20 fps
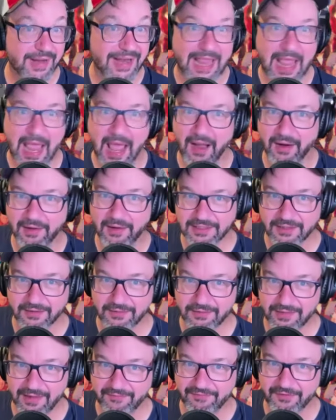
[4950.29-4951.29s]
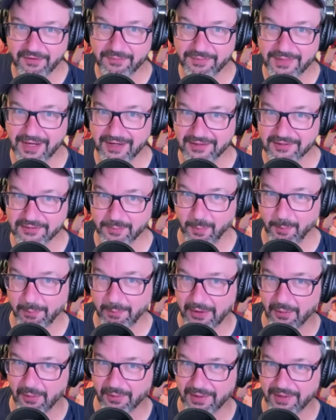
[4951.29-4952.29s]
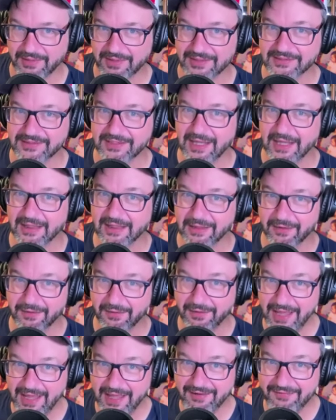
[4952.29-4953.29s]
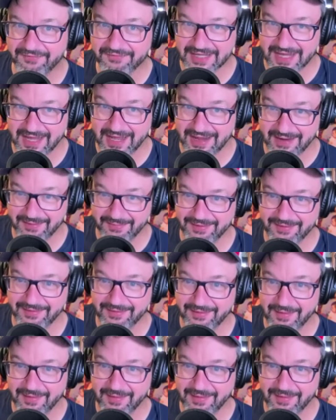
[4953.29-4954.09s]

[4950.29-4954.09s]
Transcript: I cannot tell you that film yet because we're recording this a little ahead of time.